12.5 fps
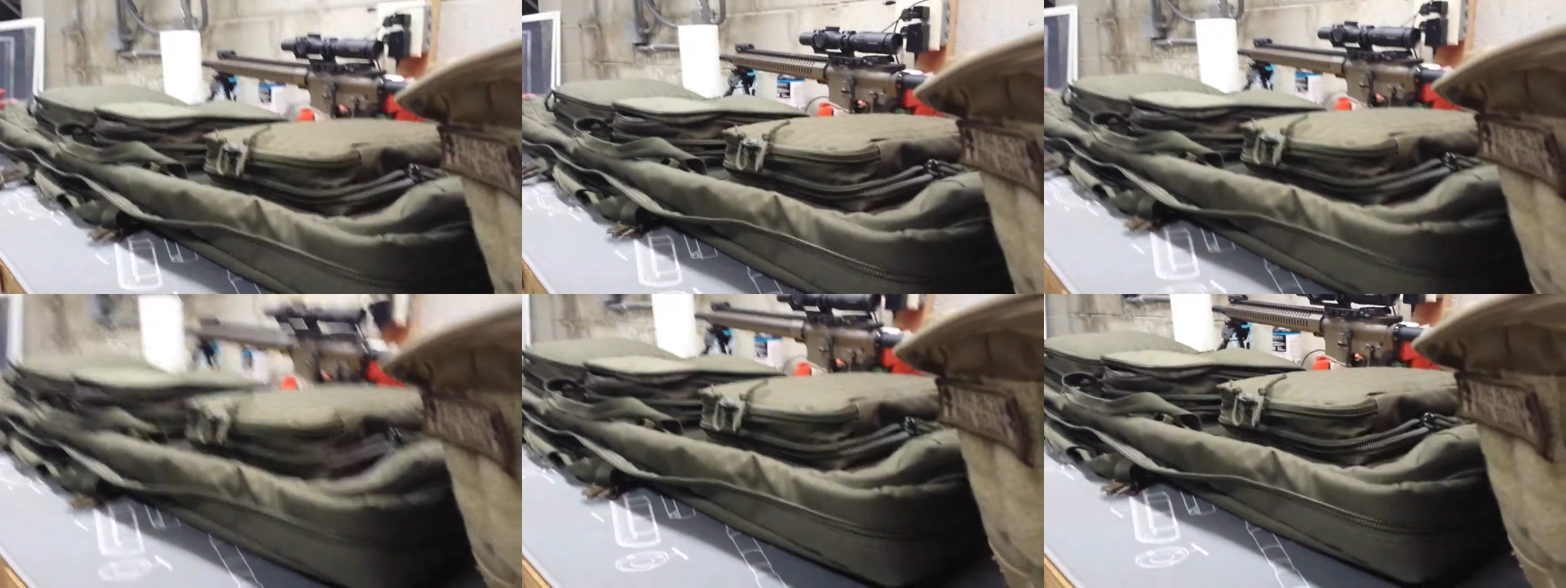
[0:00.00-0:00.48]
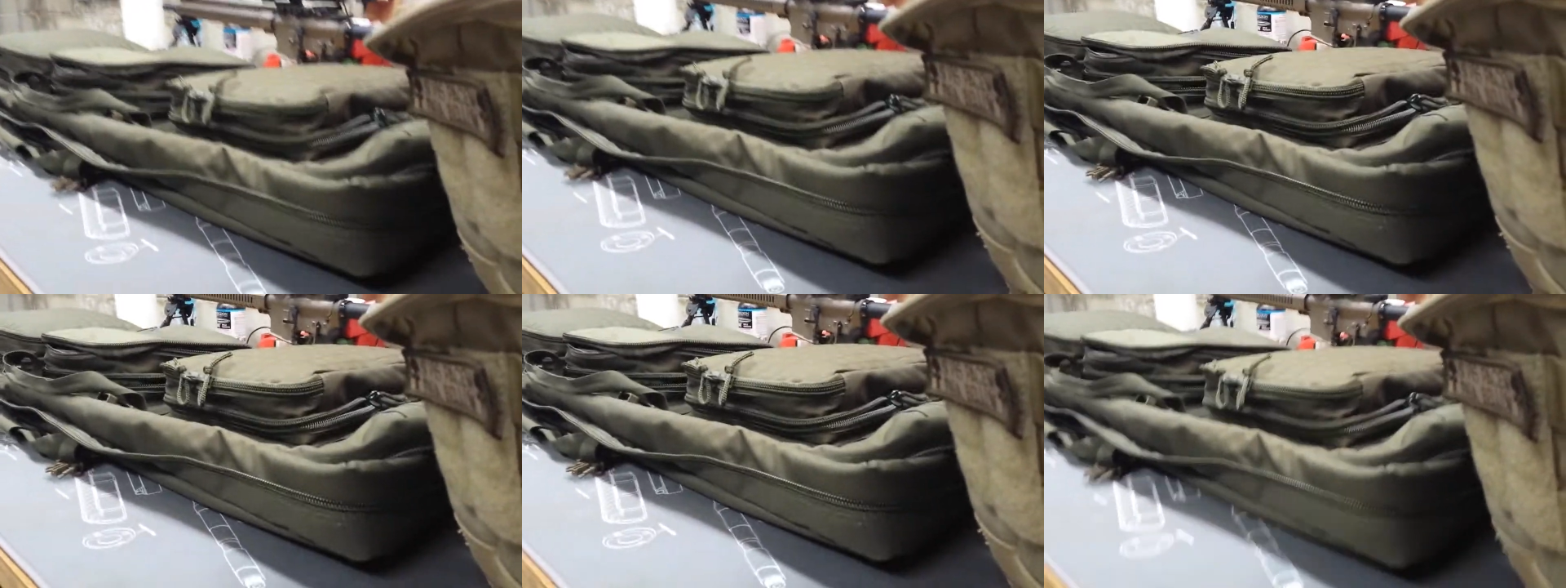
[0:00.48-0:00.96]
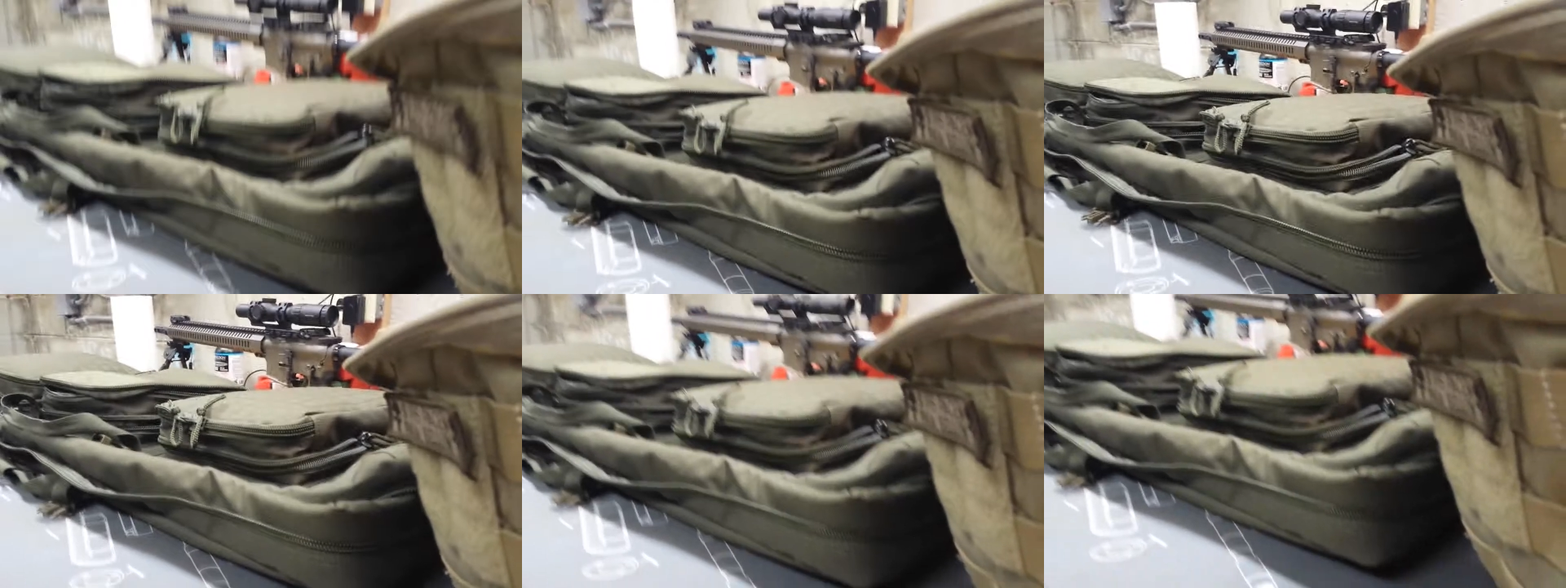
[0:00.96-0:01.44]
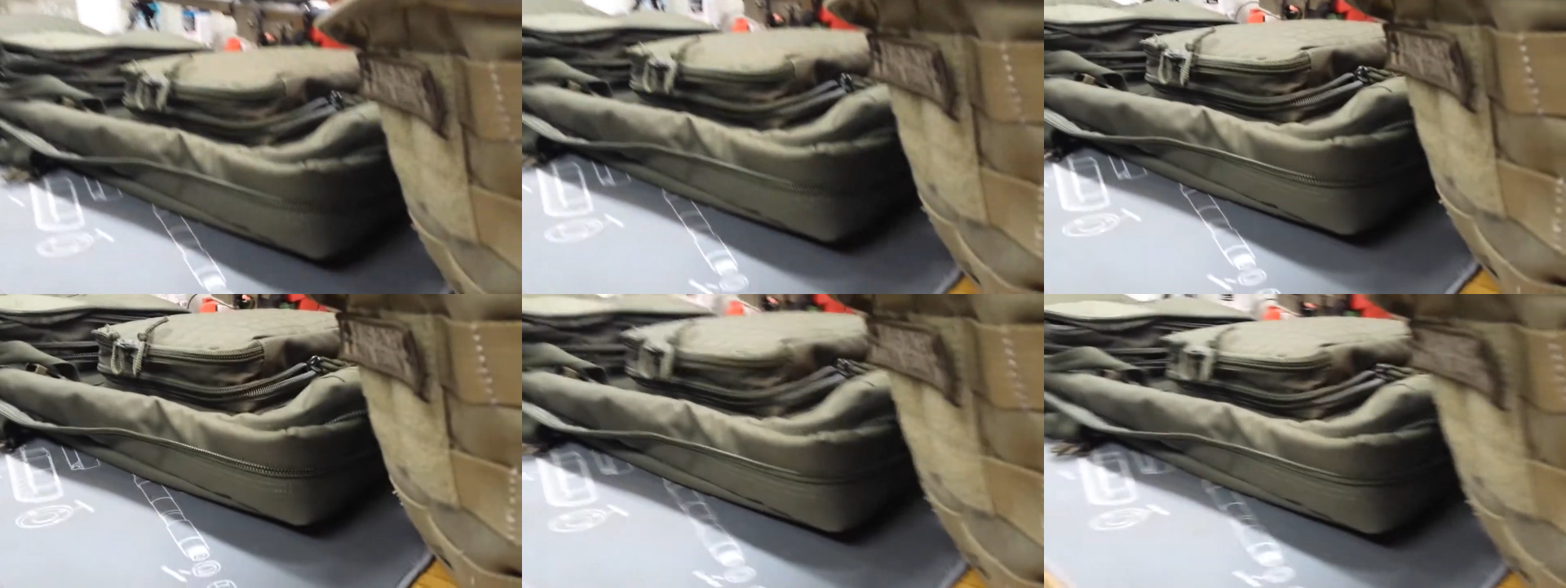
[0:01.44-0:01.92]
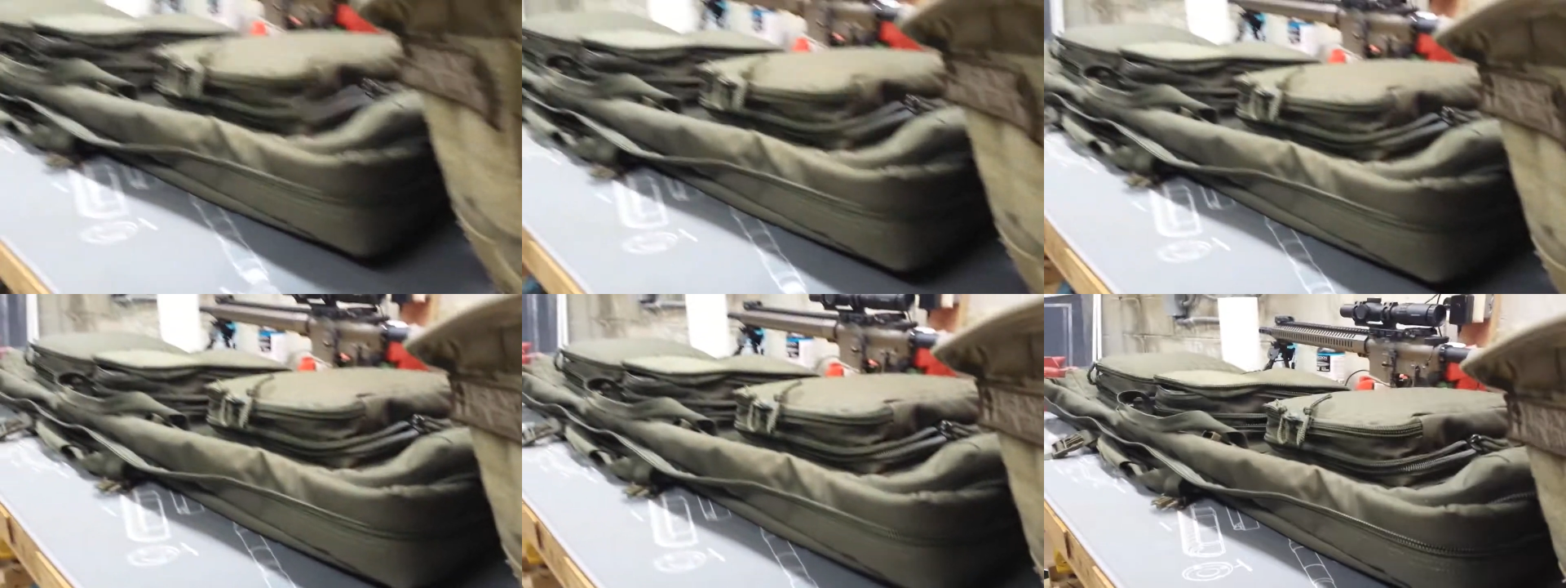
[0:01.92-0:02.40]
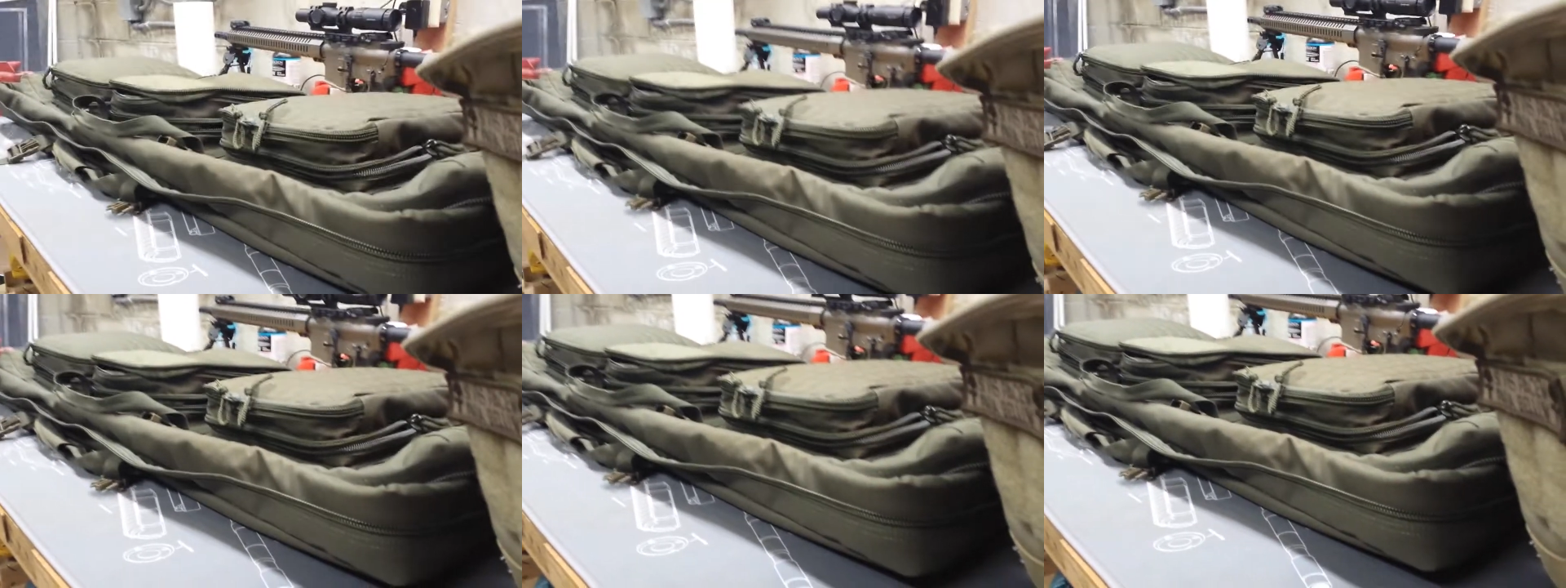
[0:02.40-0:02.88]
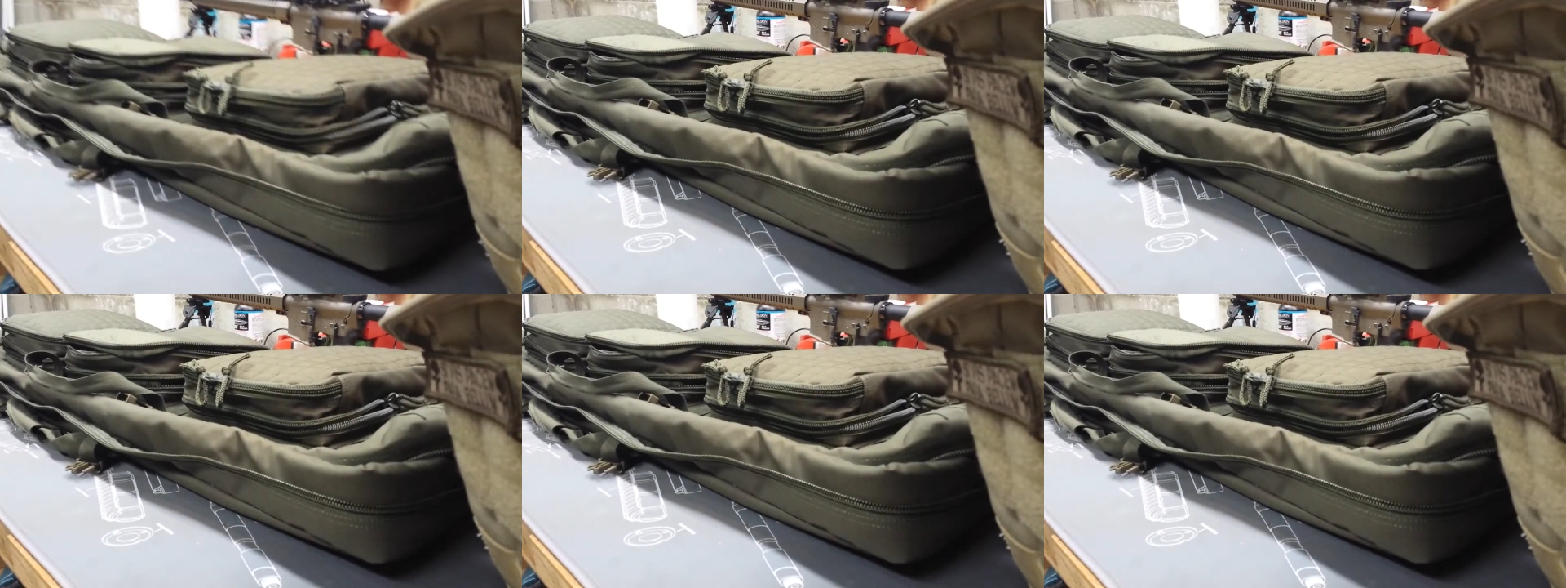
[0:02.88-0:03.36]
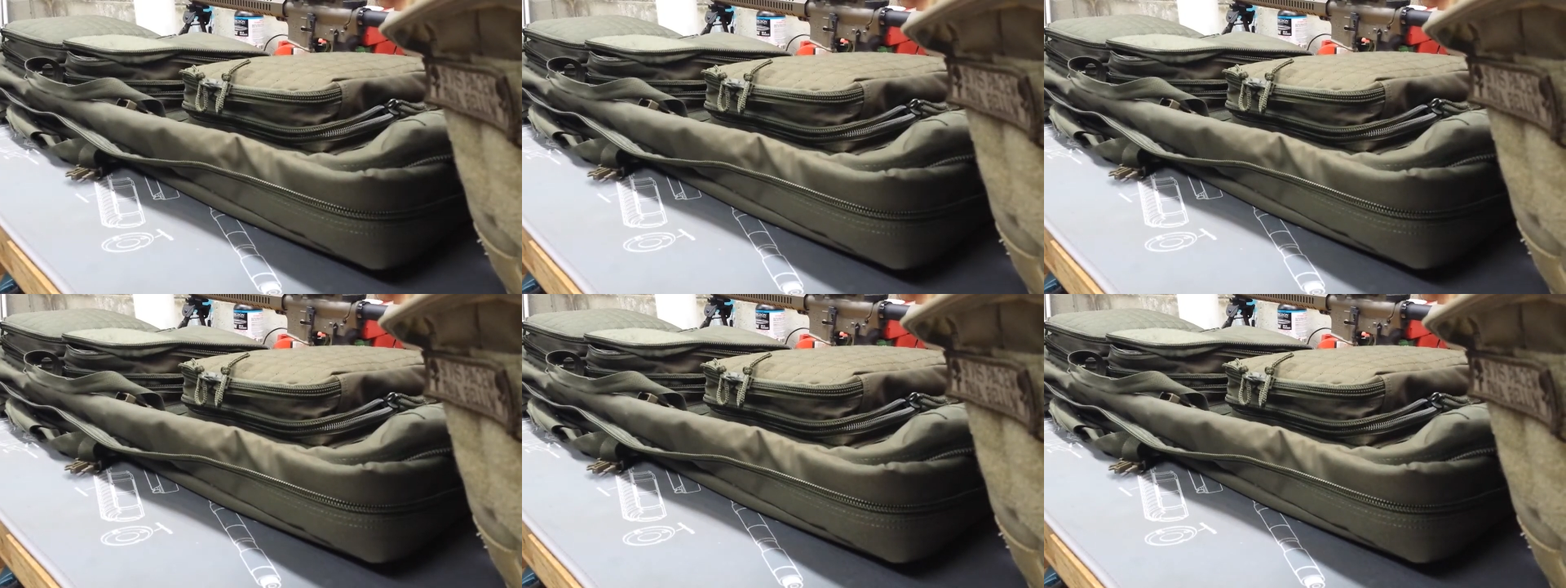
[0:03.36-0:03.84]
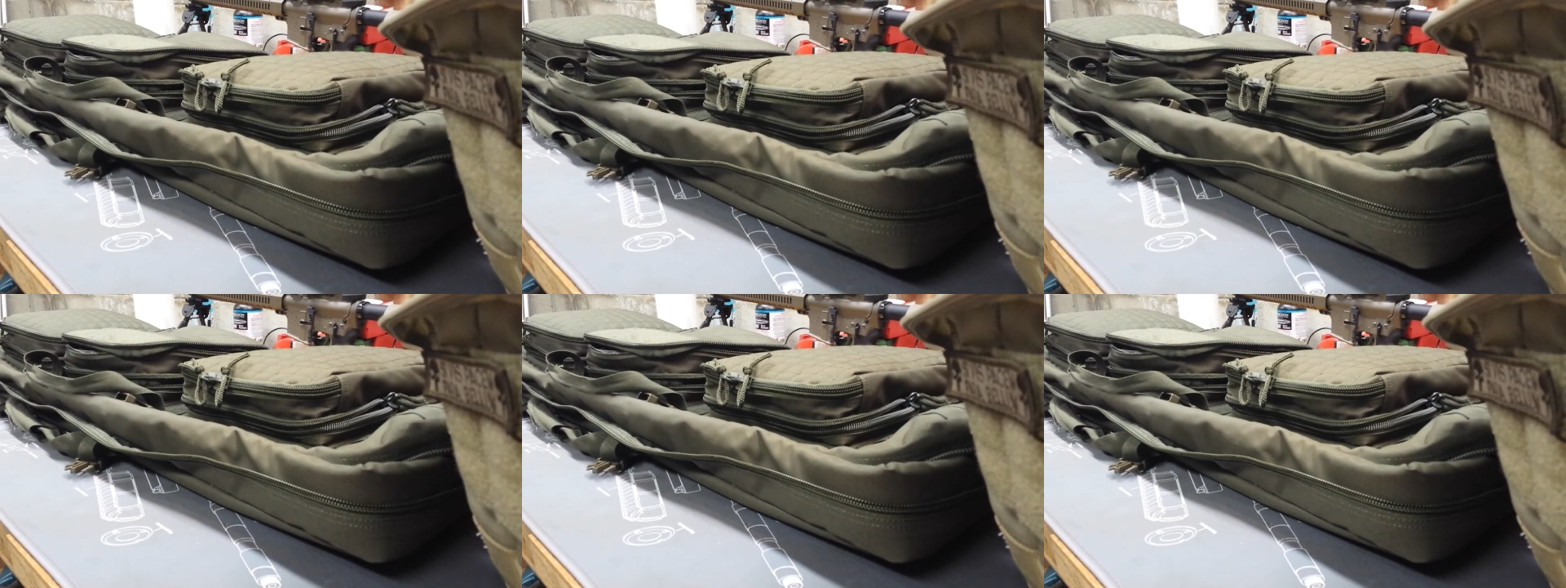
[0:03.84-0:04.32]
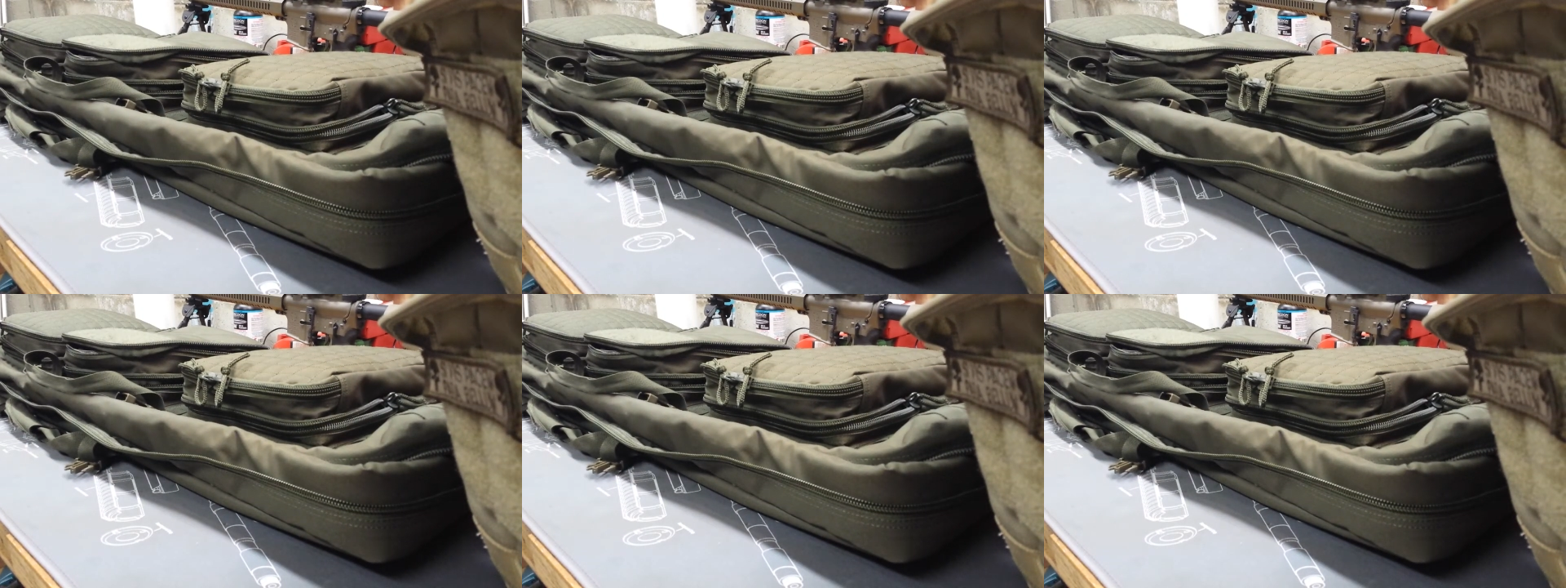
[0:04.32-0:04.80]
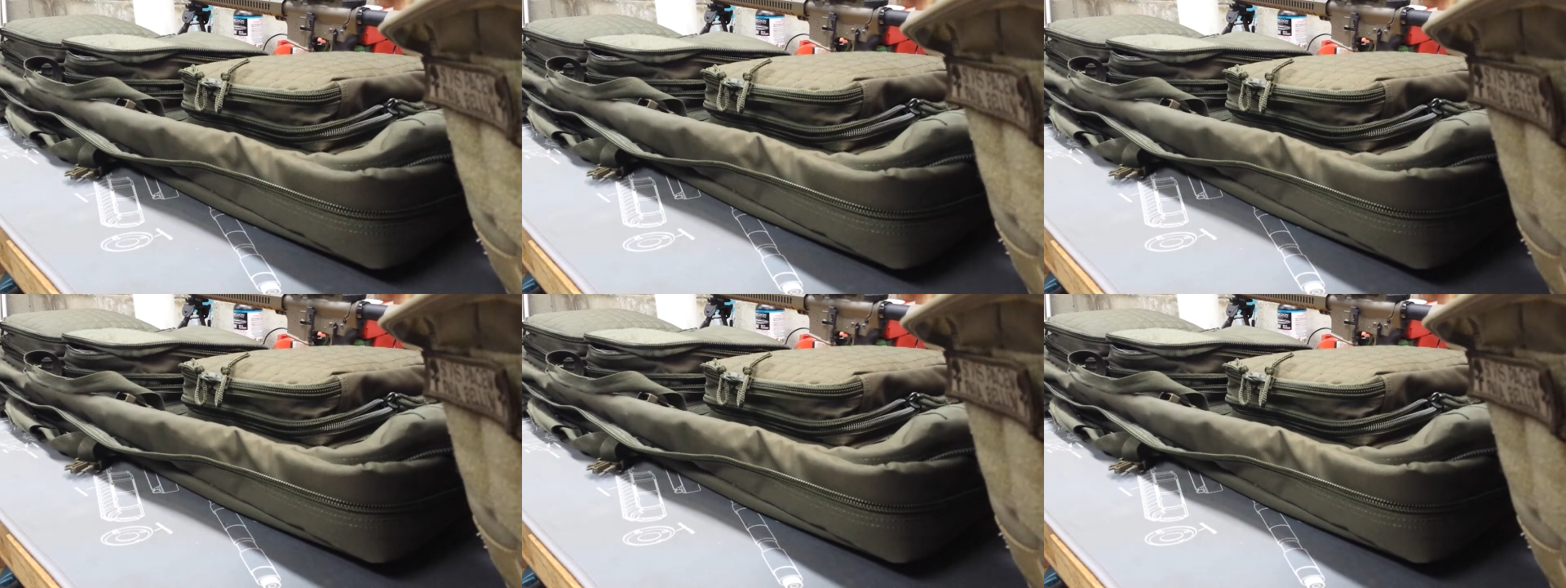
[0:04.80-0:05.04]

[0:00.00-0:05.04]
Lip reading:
(no speaker visible)